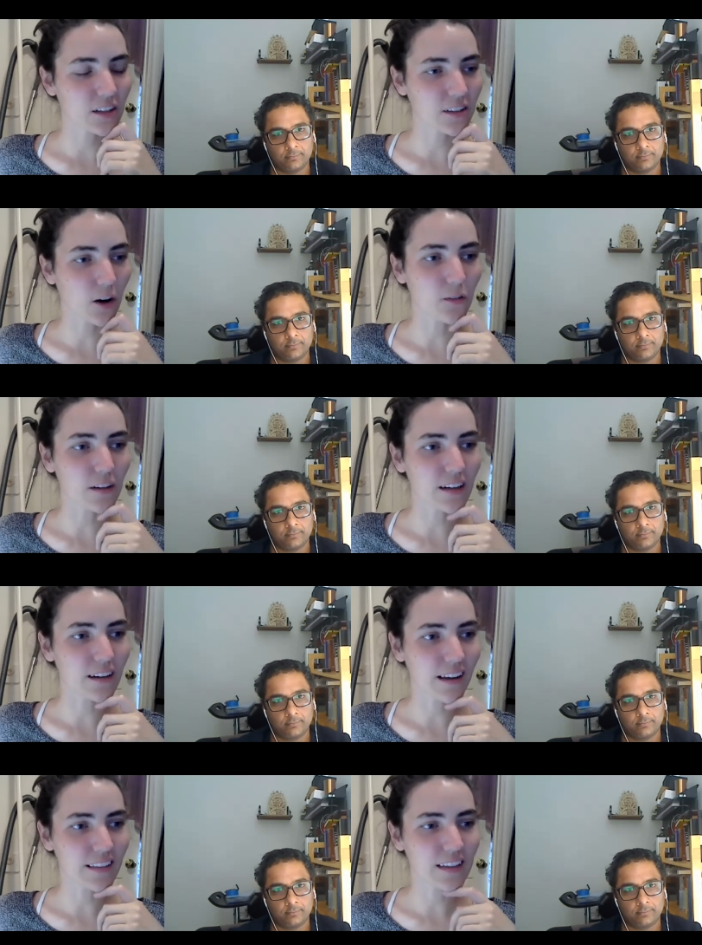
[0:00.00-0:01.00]
Speaker 1: COVID.
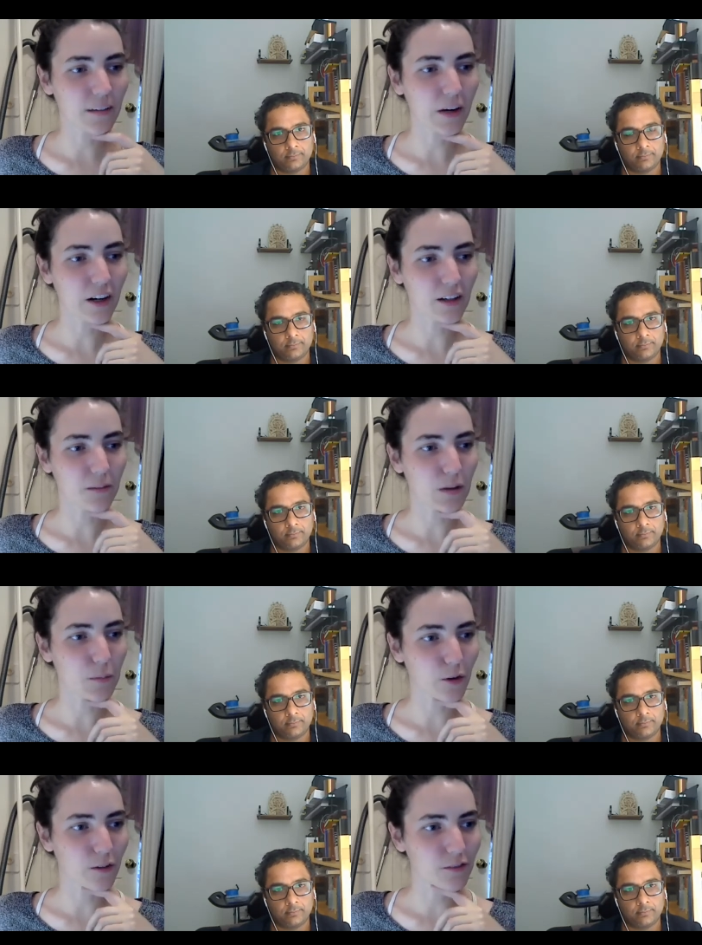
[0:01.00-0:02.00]
I think American
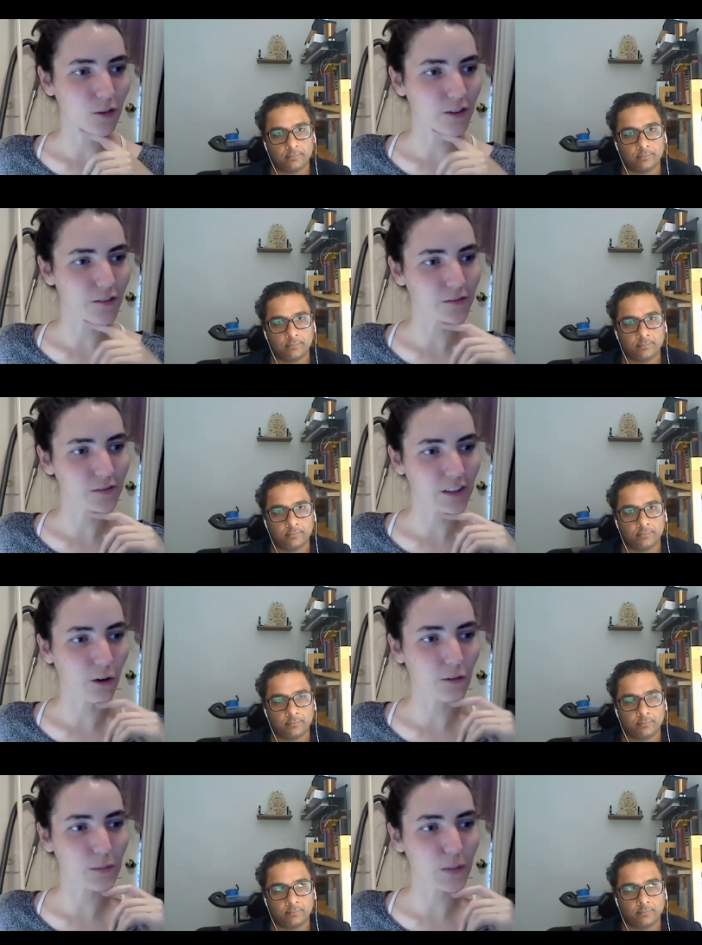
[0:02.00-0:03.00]
people have sort of
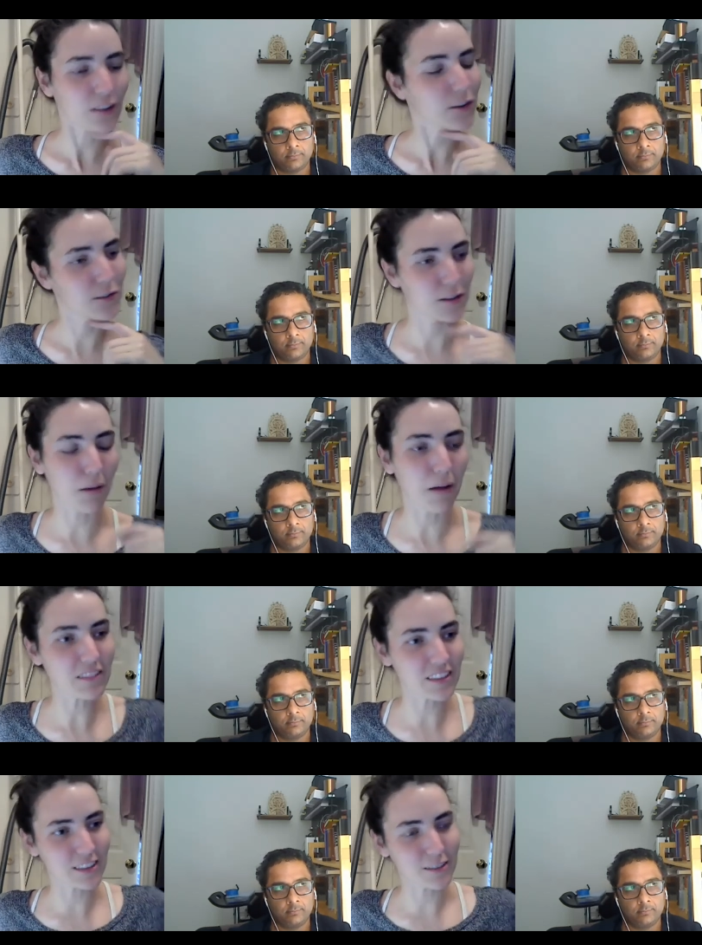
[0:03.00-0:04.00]
COVID's been a losing
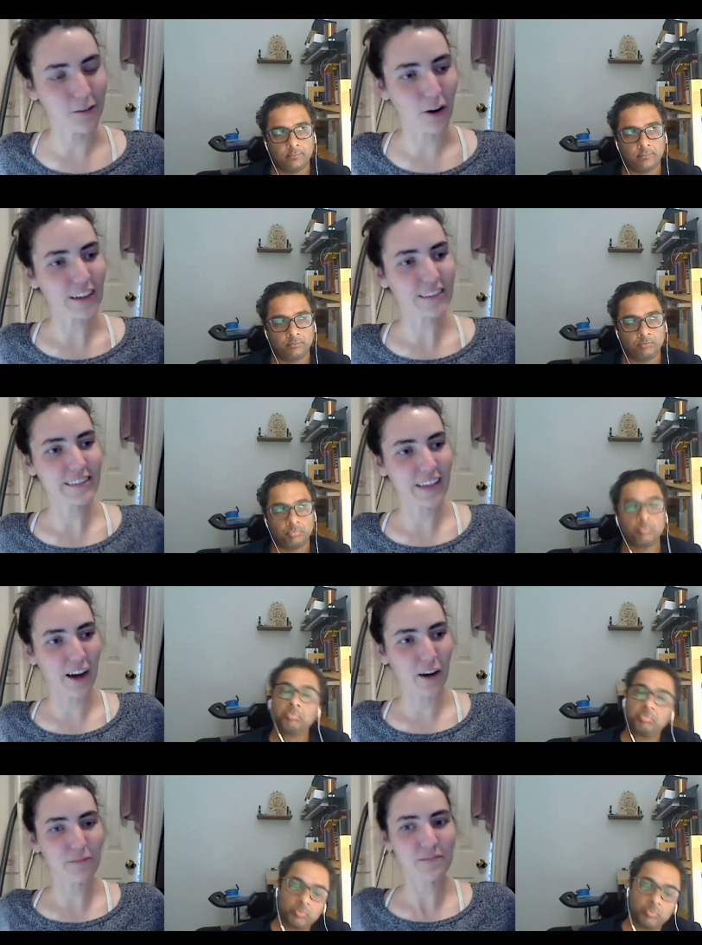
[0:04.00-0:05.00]
proposition for us.
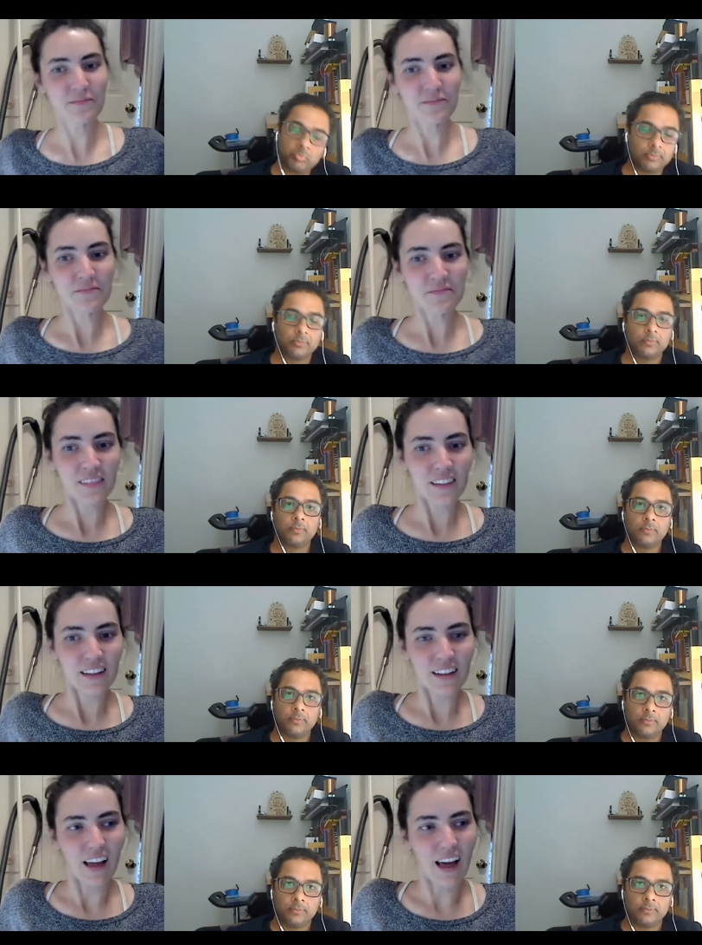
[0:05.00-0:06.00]
Um,
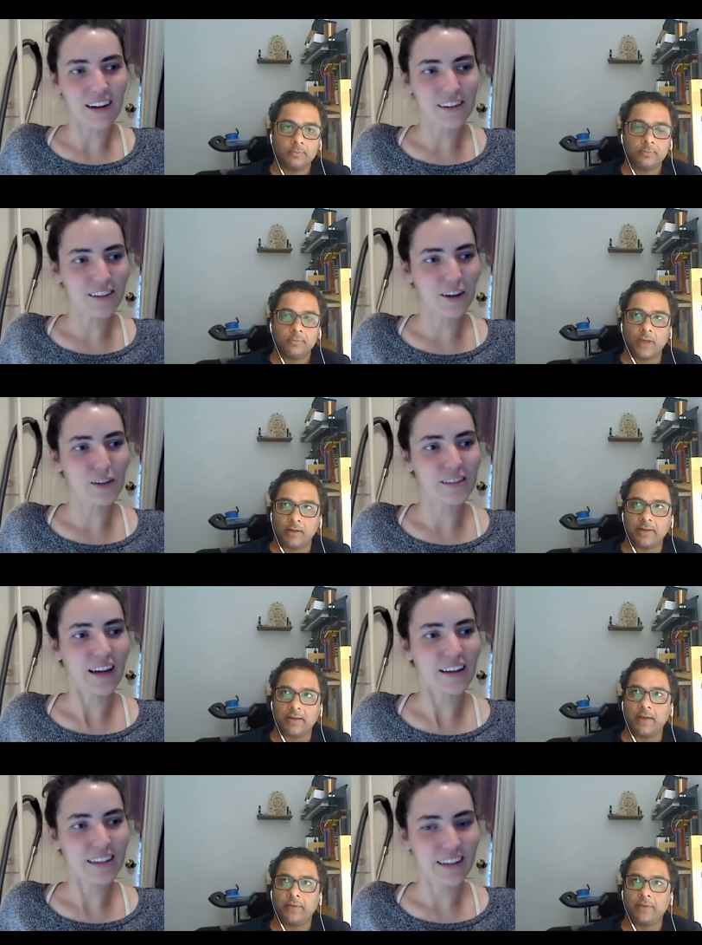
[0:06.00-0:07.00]
Speaker 2: I don't know. All right.
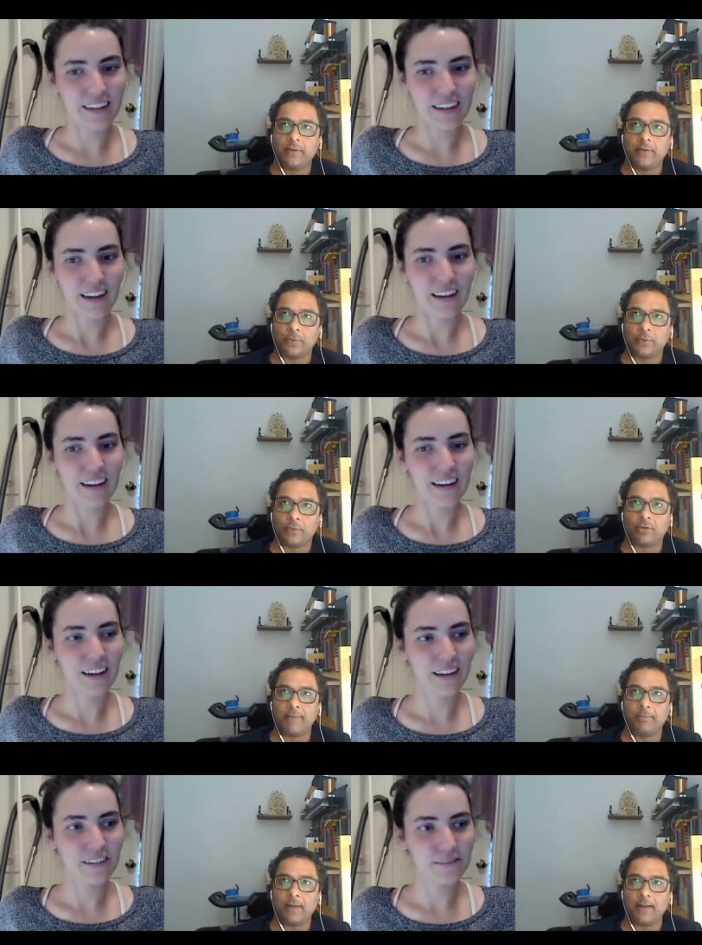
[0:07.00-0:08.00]
Yeah. So
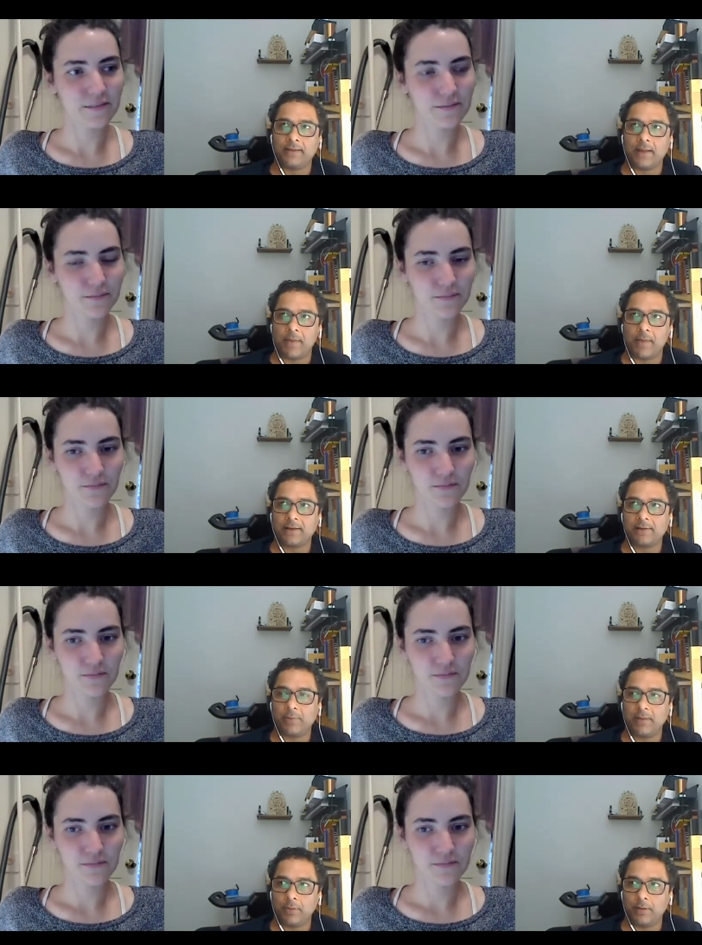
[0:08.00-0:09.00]
Trump and the American
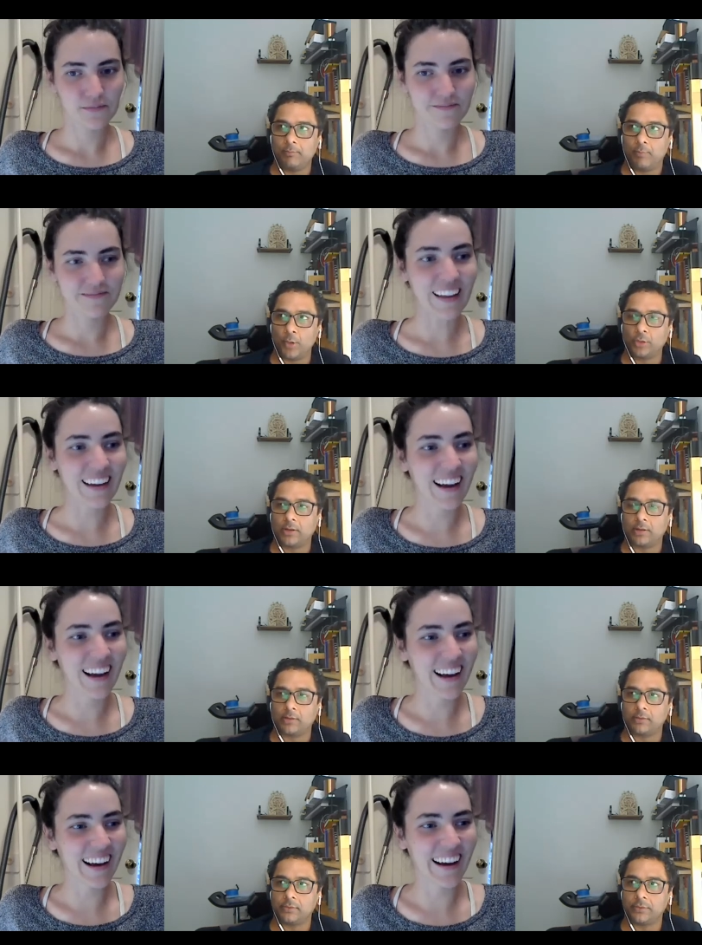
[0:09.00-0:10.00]
people both
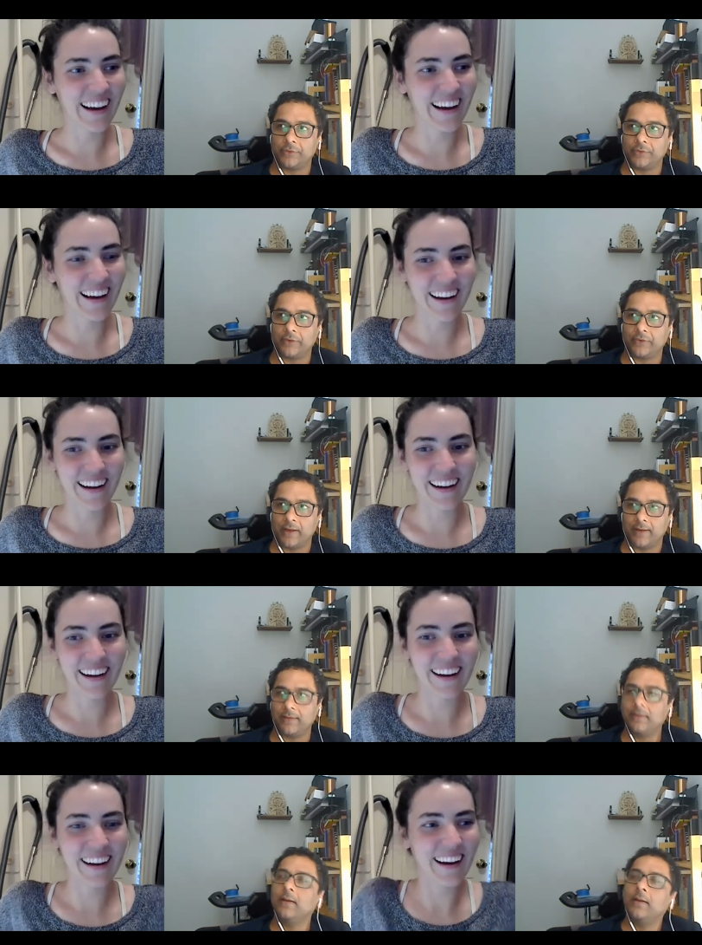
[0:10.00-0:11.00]
are losers. Yeah.
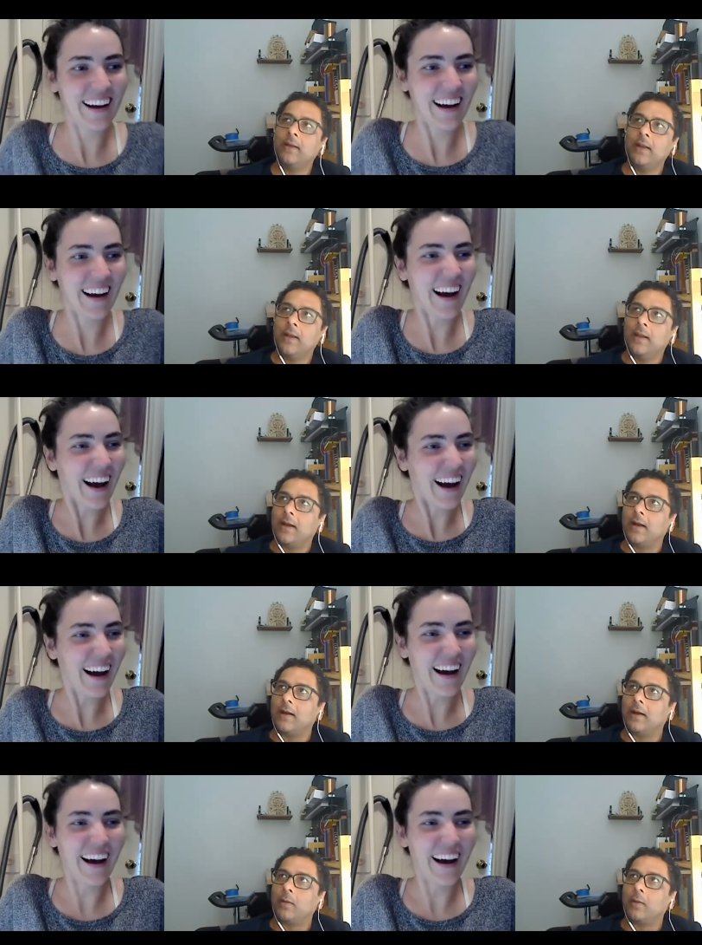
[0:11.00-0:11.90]
Uh,